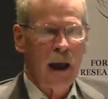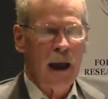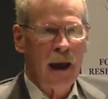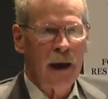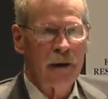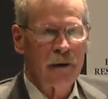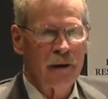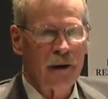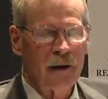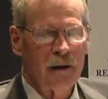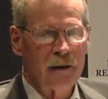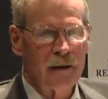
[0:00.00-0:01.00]
and
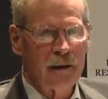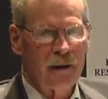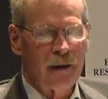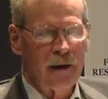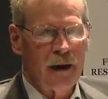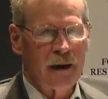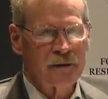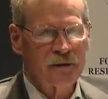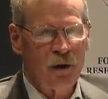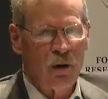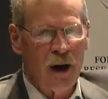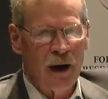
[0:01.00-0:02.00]

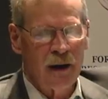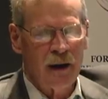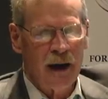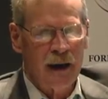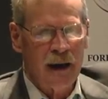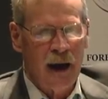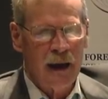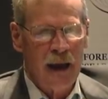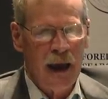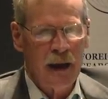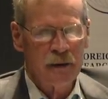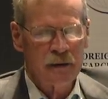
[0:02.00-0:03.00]
so I
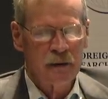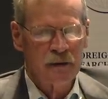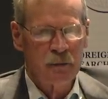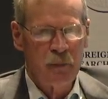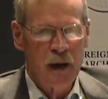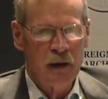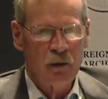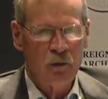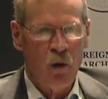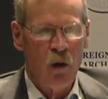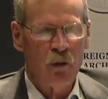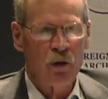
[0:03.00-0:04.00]
can't speak to
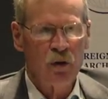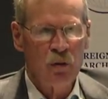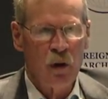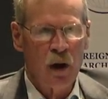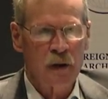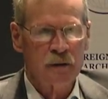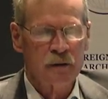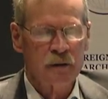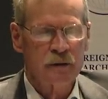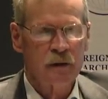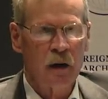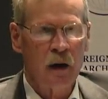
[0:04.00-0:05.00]
all the
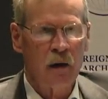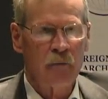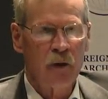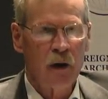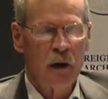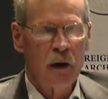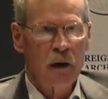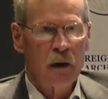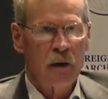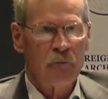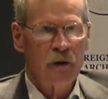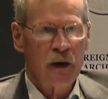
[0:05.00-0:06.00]
nuances of
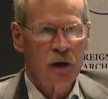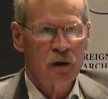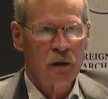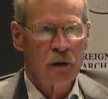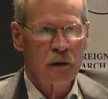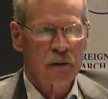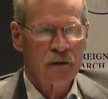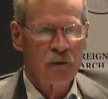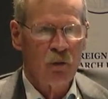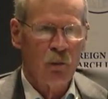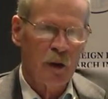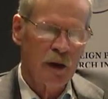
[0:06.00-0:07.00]
Venetian
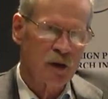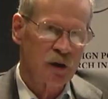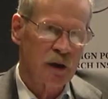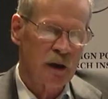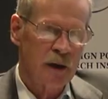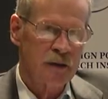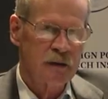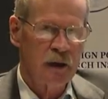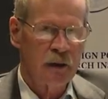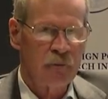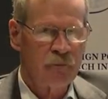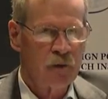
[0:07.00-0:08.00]
civil religion in, let's
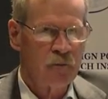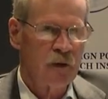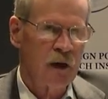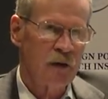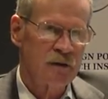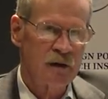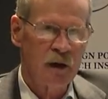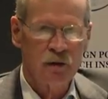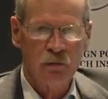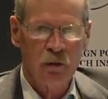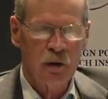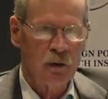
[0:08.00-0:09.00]
say, the 15th
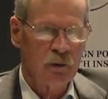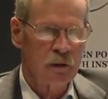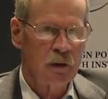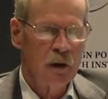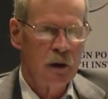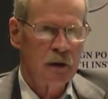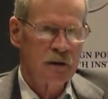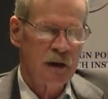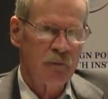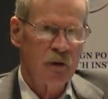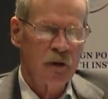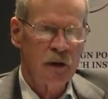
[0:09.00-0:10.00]
century or the
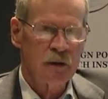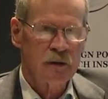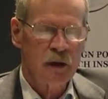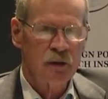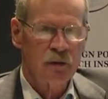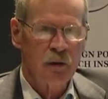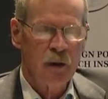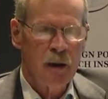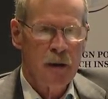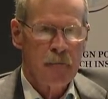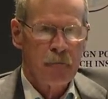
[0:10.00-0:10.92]
17th century,